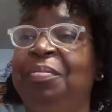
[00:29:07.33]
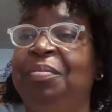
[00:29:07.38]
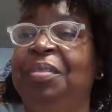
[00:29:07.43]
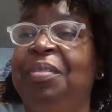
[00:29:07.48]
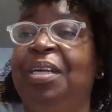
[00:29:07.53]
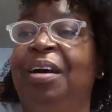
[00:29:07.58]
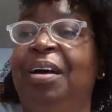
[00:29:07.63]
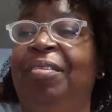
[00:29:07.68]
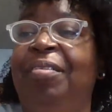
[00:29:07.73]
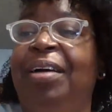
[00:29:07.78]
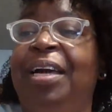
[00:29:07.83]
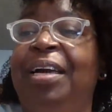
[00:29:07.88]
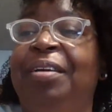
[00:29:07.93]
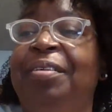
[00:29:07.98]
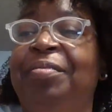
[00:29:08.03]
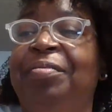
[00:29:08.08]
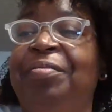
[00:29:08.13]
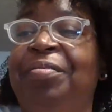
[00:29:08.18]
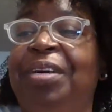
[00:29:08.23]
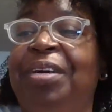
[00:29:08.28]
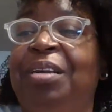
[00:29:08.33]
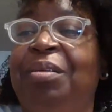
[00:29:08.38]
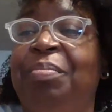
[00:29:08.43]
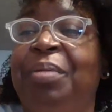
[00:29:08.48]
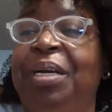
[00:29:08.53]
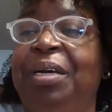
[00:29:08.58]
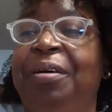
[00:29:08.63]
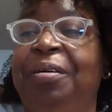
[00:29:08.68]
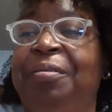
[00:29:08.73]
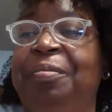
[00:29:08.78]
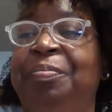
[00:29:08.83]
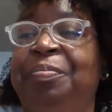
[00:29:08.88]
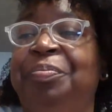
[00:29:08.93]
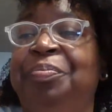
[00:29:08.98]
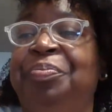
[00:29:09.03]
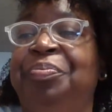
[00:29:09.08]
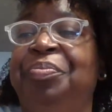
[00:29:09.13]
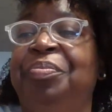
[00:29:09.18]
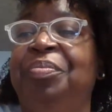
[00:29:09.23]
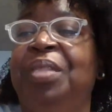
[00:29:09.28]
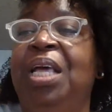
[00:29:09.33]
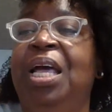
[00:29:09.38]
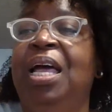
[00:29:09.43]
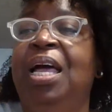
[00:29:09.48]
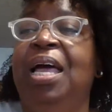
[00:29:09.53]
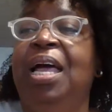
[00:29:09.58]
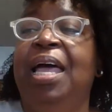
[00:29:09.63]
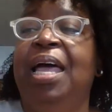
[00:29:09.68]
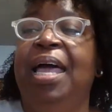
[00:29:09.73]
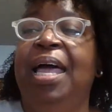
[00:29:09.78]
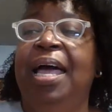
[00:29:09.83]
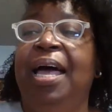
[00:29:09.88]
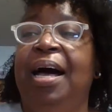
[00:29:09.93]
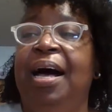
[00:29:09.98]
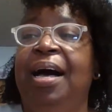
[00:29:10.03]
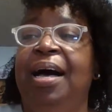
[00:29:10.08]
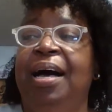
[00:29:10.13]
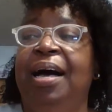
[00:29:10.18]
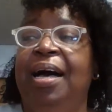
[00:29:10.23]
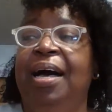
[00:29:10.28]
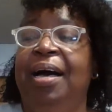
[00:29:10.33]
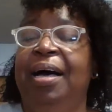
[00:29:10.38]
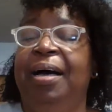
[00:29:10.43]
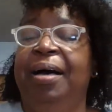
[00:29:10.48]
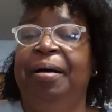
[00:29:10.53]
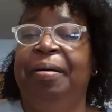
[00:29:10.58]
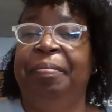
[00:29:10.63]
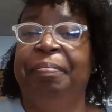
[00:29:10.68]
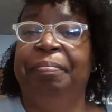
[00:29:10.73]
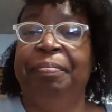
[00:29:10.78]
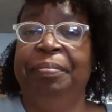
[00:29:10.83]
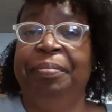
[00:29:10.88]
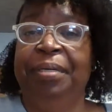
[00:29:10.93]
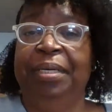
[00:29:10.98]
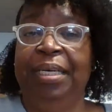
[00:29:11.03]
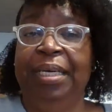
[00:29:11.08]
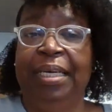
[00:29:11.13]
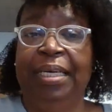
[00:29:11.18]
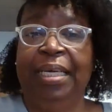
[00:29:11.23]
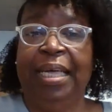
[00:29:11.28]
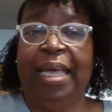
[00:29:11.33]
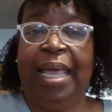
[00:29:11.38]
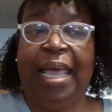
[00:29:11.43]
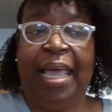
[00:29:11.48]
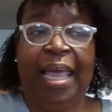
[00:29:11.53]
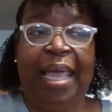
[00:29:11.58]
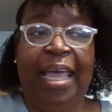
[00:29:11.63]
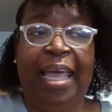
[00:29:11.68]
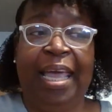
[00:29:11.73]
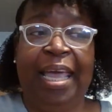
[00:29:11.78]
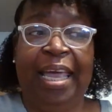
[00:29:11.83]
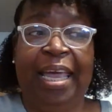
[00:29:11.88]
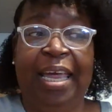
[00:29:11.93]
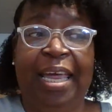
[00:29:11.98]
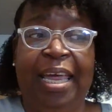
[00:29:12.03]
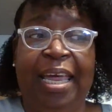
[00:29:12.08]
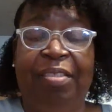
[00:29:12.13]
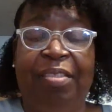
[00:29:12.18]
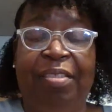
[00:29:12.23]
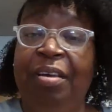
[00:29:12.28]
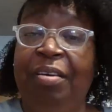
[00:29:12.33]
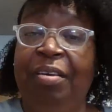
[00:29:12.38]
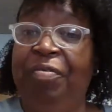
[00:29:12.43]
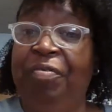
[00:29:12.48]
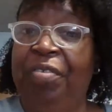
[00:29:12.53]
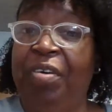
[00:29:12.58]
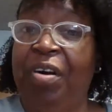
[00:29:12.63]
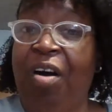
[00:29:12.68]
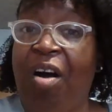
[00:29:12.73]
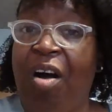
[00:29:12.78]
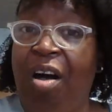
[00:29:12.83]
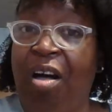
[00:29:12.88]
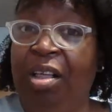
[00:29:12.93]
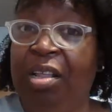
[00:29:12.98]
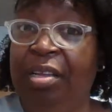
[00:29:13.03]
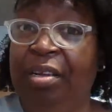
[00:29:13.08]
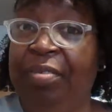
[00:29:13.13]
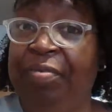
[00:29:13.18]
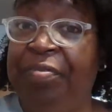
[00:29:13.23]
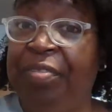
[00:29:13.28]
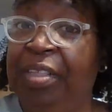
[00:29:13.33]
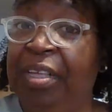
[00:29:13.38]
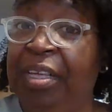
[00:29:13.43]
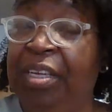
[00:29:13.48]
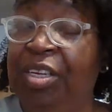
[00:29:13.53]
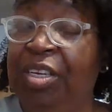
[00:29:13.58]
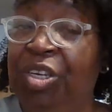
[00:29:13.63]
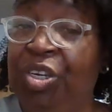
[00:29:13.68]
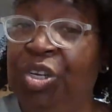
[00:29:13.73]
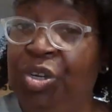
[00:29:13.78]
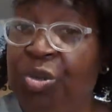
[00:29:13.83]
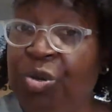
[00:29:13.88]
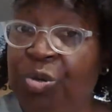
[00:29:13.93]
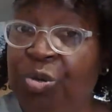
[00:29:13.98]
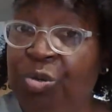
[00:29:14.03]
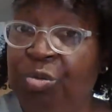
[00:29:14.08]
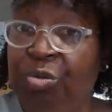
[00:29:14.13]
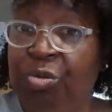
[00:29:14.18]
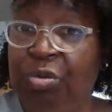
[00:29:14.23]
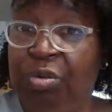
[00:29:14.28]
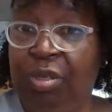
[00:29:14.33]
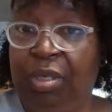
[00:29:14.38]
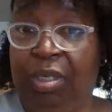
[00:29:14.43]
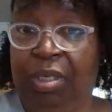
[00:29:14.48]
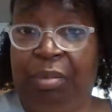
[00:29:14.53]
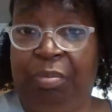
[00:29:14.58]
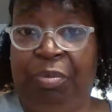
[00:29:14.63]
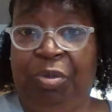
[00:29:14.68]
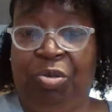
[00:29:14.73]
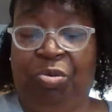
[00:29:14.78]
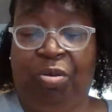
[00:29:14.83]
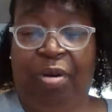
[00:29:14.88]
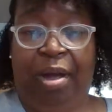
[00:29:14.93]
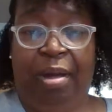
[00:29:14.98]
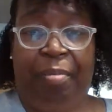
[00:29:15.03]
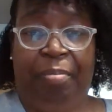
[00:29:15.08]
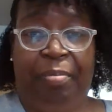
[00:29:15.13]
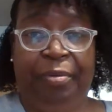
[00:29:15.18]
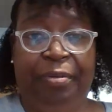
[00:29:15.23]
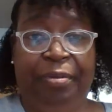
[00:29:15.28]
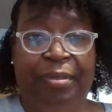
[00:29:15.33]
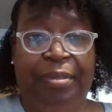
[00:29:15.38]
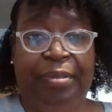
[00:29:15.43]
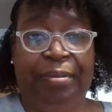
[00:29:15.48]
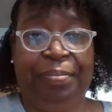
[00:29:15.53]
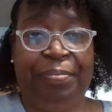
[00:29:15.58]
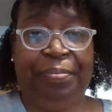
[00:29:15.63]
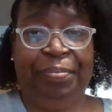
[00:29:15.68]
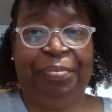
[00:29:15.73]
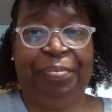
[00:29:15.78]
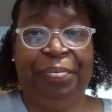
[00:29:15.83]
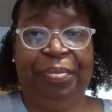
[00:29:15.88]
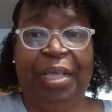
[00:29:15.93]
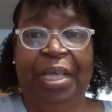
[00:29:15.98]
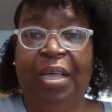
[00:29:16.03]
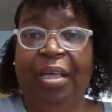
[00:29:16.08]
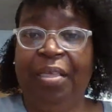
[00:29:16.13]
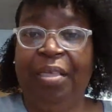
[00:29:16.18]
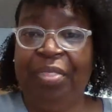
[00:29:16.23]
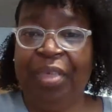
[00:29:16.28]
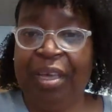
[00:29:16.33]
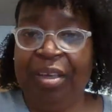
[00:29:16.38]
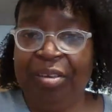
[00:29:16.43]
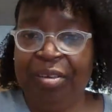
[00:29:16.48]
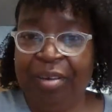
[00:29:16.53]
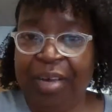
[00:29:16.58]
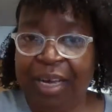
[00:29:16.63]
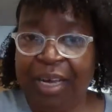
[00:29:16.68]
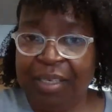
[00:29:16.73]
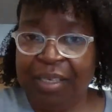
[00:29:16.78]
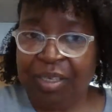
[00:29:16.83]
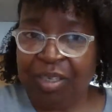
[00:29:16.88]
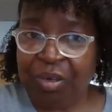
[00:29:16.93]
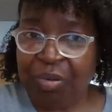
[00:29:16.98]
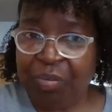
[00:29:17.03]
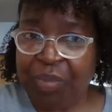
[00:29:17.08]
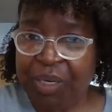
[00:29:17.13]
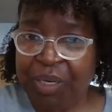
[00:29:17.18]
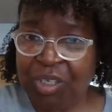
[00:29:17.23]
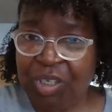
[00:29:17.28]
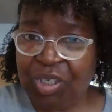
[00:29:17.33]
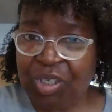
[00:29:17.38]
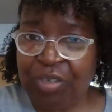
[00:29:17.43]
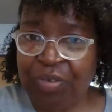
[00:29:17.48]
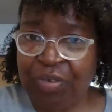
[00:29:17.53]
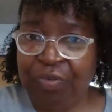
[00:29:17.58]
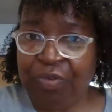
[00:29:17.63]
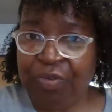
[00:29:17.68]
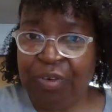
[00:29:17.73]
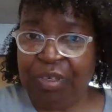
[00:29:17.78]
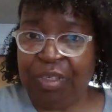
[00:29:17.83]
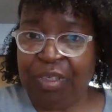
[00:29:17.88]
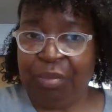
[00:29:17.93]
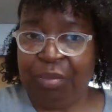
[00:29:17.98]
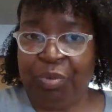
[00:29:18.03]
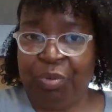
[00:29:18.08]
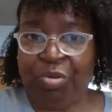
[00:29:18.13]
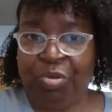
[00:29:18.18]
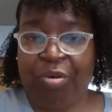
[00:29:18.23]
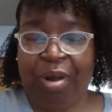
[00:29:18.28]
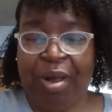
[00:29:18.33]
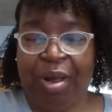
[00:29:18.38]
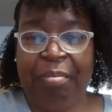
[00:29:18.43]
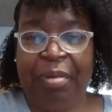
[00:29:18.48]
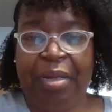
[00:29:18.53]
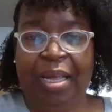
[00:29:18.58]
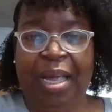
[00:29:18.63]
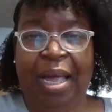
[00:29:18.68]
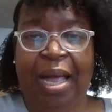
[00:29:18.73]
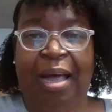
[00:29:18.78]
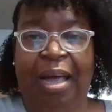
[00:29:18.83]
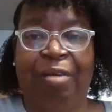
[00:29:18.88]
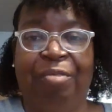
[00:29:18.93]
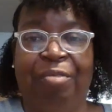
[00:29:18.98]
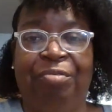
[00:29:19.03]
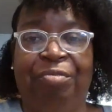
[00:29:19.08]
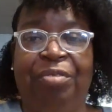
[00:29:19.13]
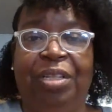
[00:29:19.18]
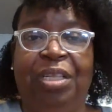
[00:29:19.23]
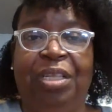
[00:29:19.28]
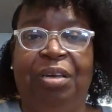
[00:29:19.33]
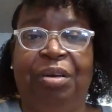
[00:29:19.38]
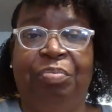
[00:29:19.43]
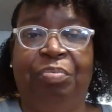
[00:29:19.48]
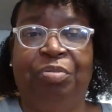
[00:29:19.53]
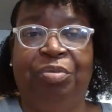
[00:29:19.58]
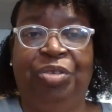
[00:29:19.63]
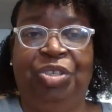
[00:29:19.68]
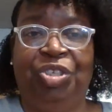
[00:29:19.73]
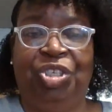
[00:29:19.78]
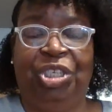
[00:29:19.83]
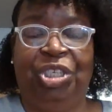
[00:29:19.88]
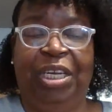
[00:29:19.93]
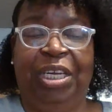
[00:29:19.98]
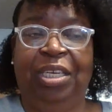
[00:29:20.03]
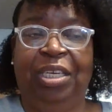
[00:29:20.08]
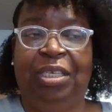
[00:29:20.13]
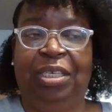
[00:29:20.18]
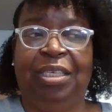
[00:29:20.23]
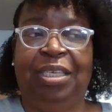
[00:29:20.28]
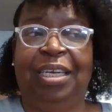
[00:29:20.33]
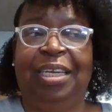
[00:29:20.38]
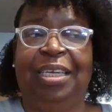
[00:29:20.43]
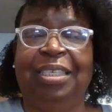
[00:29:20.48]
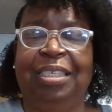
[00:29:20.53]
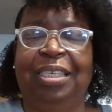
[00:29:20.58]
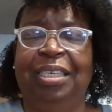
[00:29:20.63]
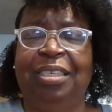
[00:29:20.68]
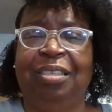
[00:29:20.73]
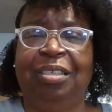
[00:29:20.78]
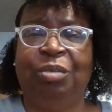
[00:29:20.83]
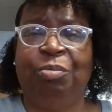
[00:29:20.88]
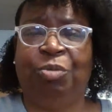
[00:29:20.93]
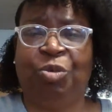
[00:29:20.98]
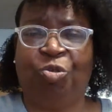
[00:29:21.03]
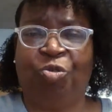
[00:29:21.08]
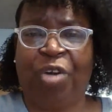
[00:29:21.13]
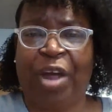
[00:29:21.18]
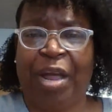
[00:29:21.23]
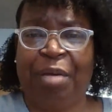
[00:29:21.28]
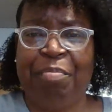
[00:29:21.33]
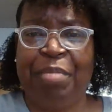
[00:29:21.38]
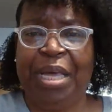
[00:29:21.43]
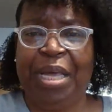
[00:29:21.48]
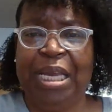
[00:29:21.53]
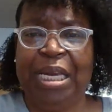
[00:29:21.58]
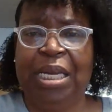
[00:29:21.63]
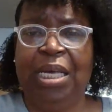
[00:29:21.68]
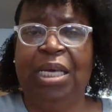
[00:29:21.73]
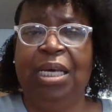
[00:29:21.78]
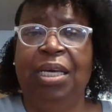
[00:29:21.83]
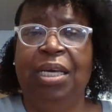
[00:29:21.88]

All right, ring the bell. Um, and for all of the new subscribers, thank you guys so much for subscribing. I really appreciate it. Did I say subscribing?